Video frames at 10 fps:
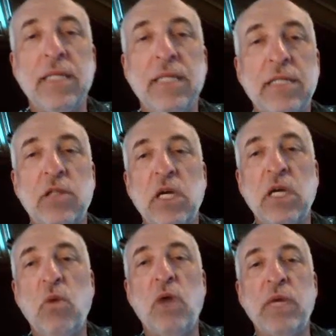All right,
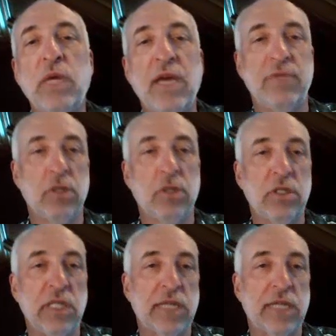let's look at what we have
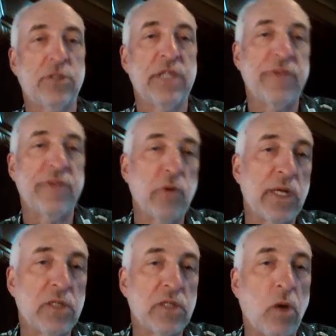learned in Lecture
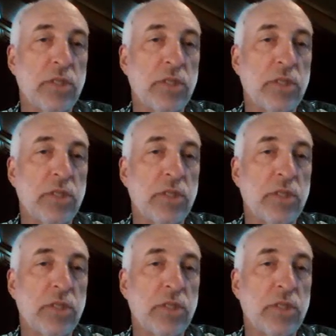71.